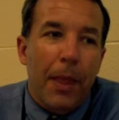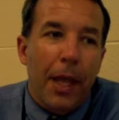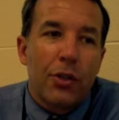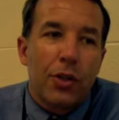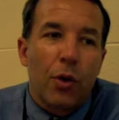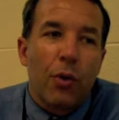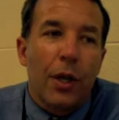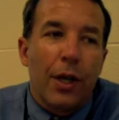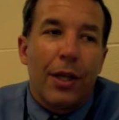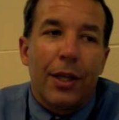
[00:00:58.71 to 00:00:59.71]
And so
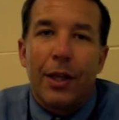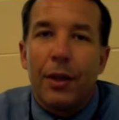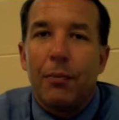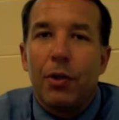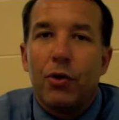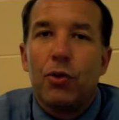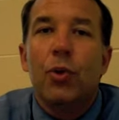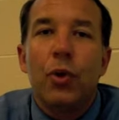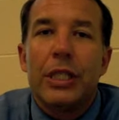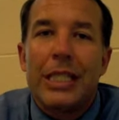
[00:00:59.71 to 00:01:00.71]
the
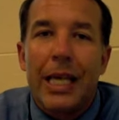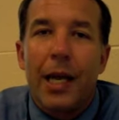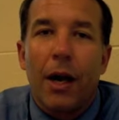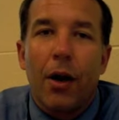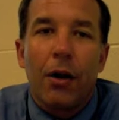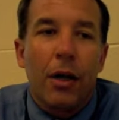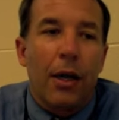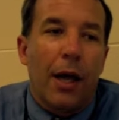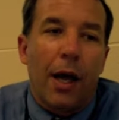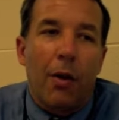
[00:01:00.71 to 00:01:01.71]
tool is there
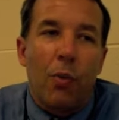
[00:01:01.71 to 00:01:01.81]
uh,